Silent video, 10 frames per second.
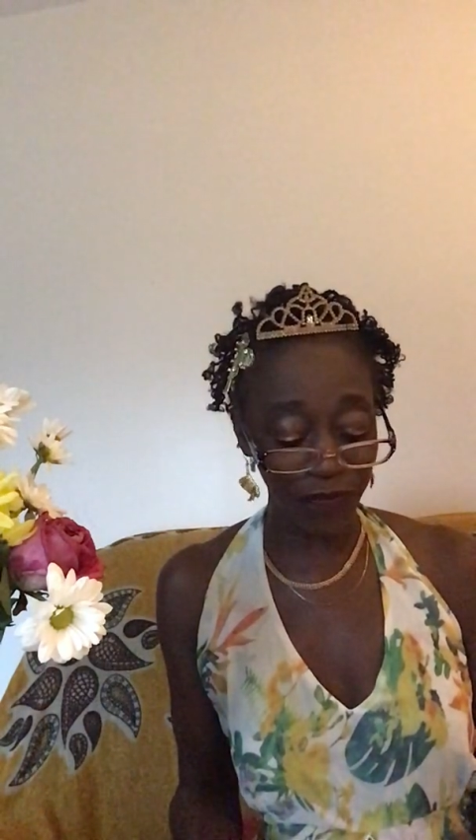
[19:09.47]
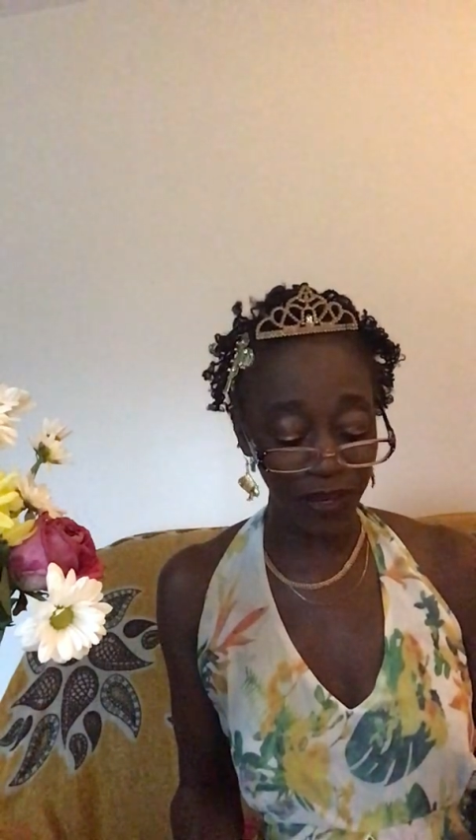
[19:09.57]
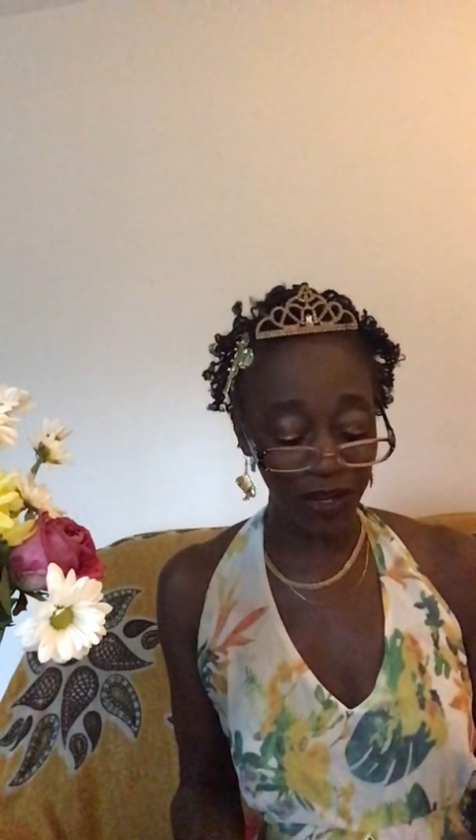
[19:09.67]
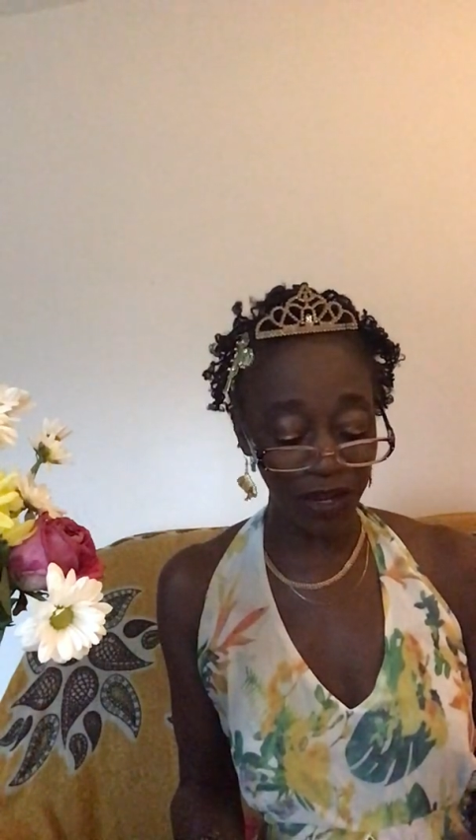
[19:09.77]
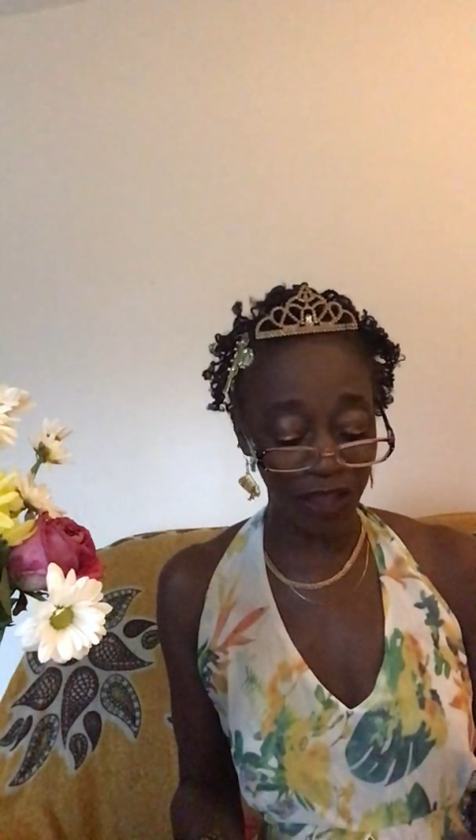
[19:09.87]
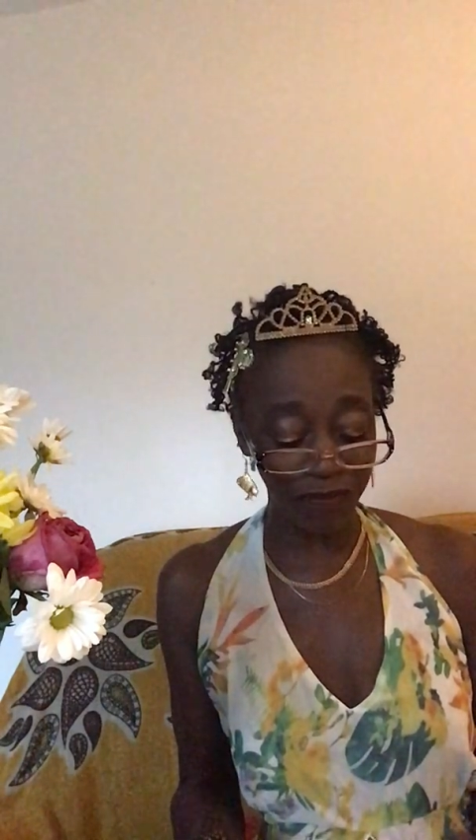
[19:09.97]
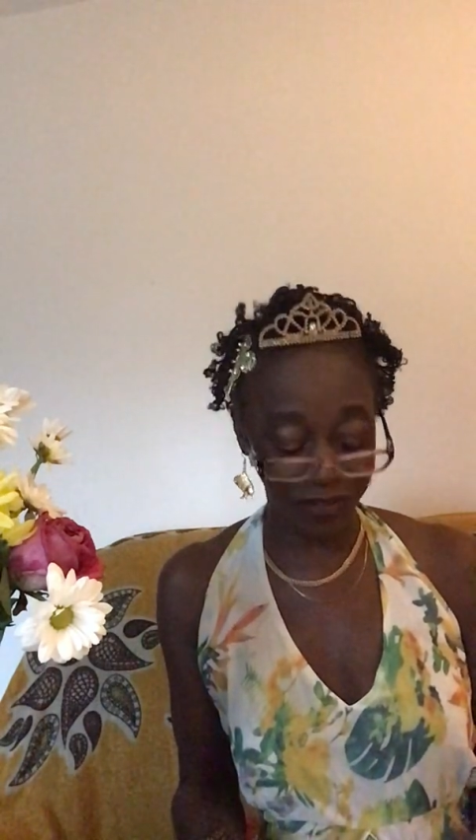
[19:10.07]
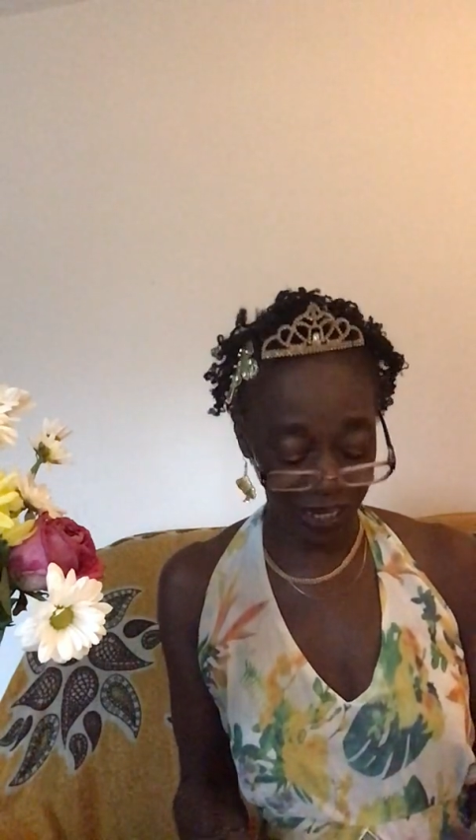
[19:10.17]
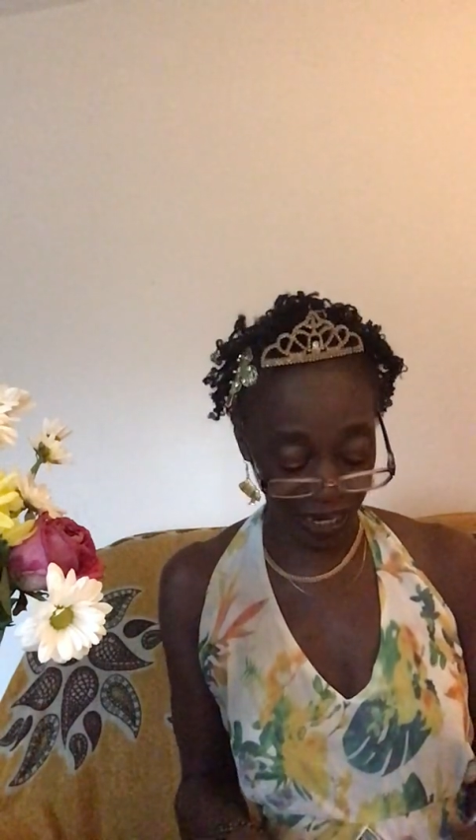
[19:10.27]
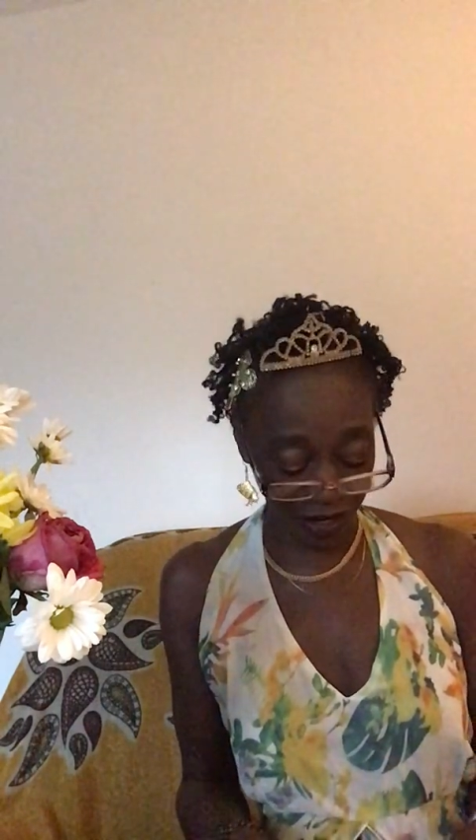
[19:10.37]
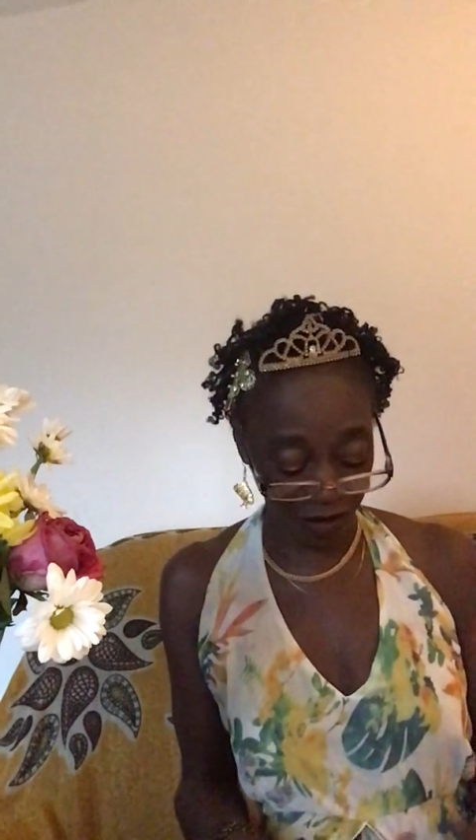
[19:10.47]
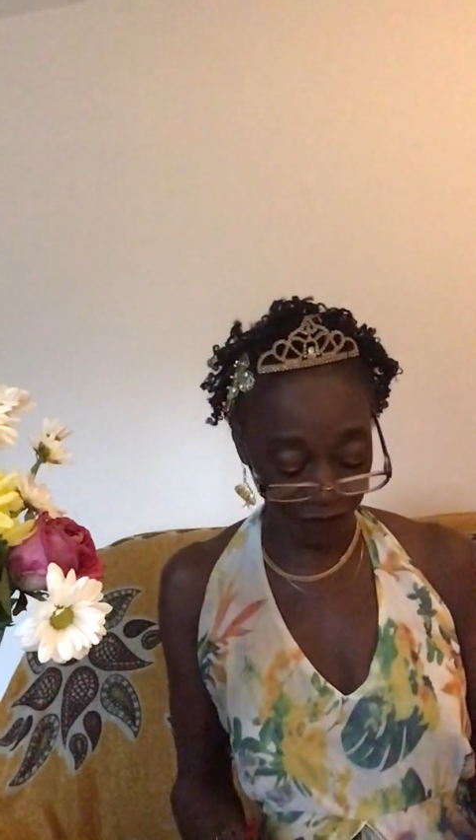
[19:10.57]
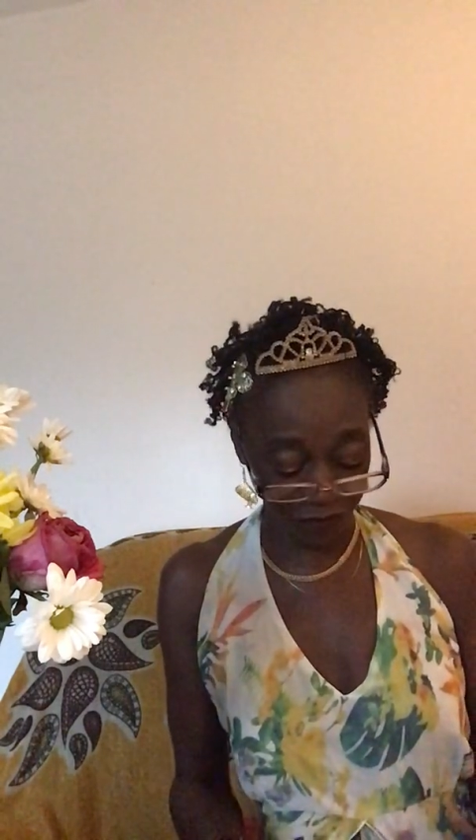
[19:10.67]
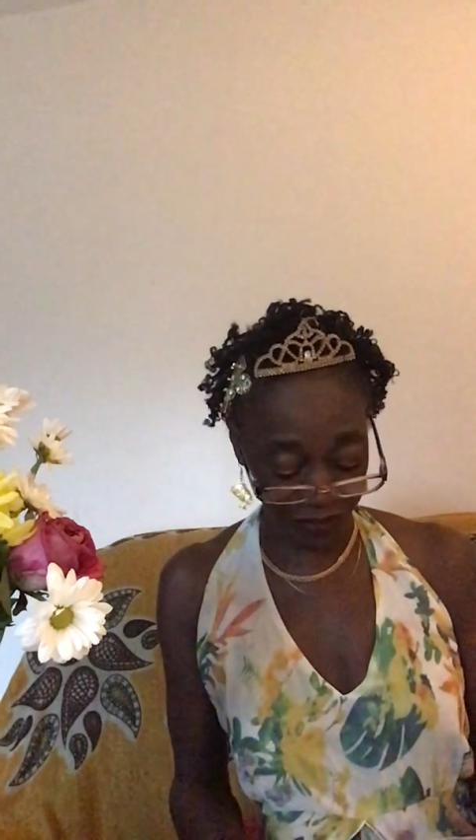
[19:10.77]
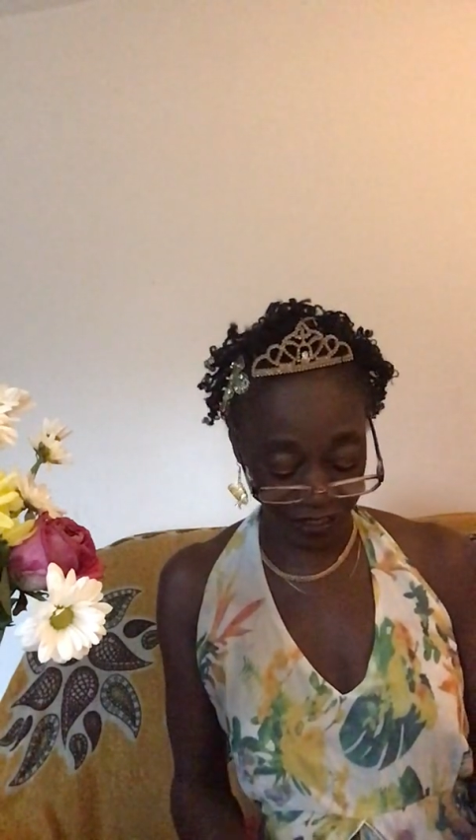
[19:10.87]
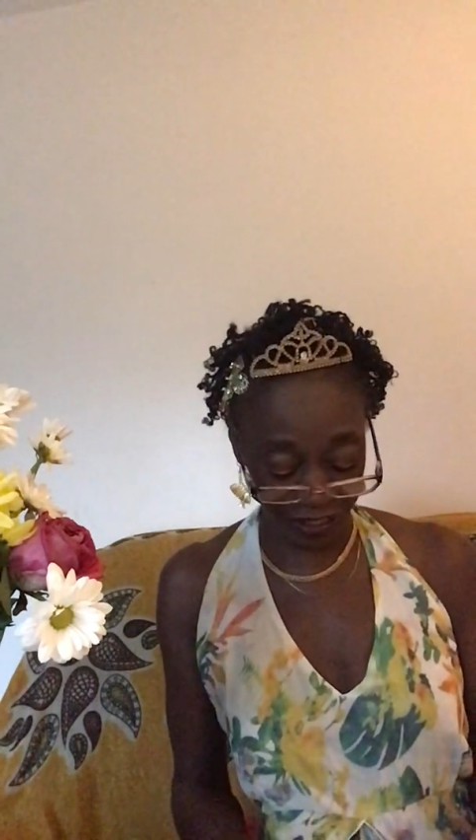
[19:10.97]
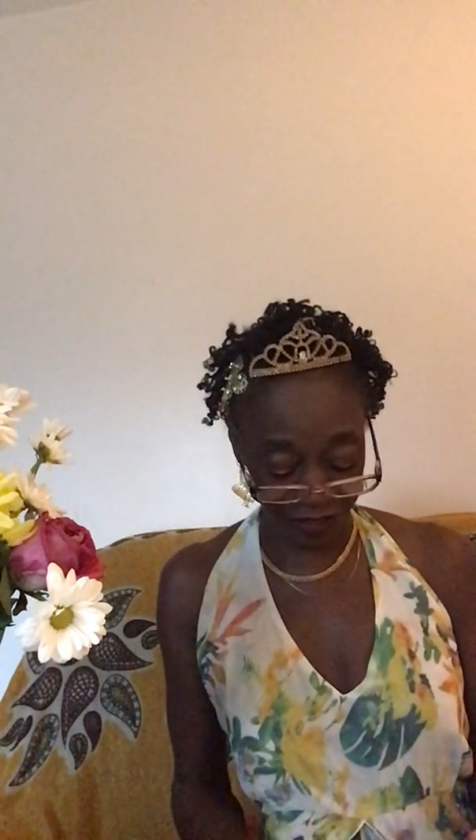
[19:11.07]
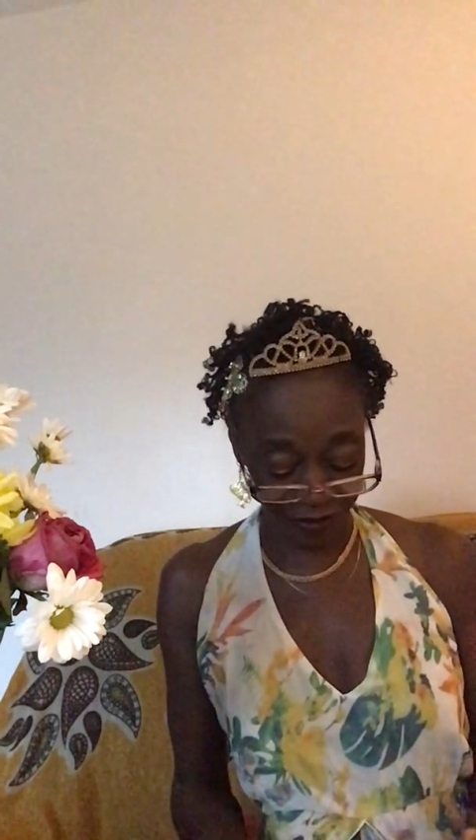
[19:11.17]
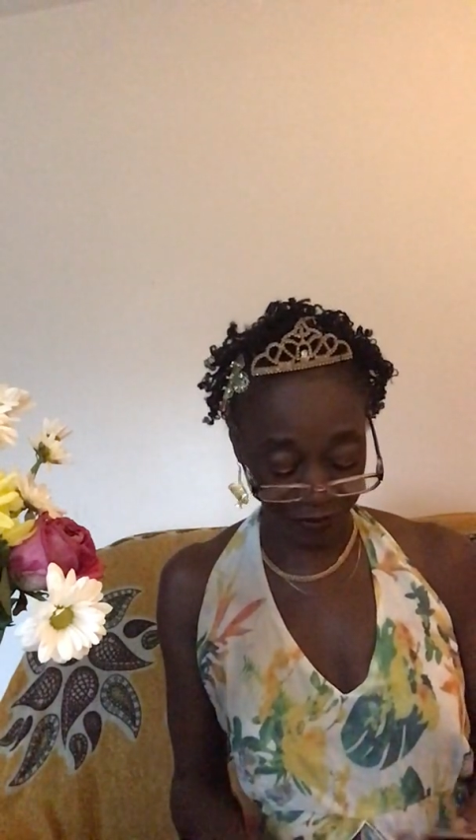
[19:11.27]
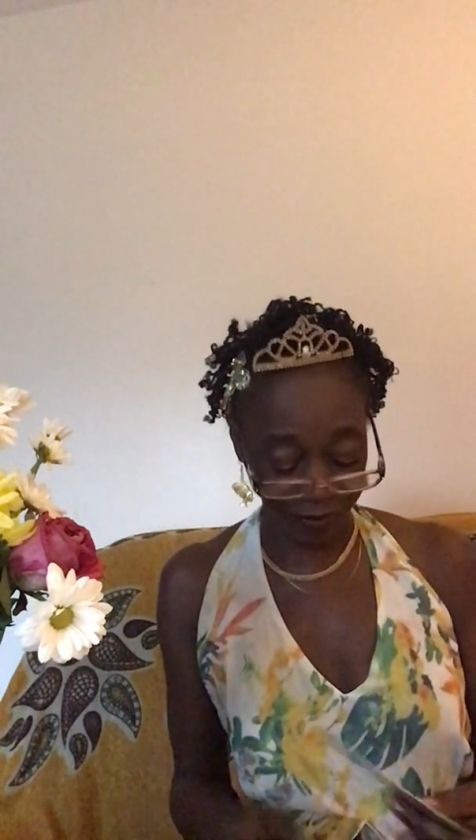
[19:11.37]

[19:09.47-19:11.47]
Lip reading: feel loved and comforted.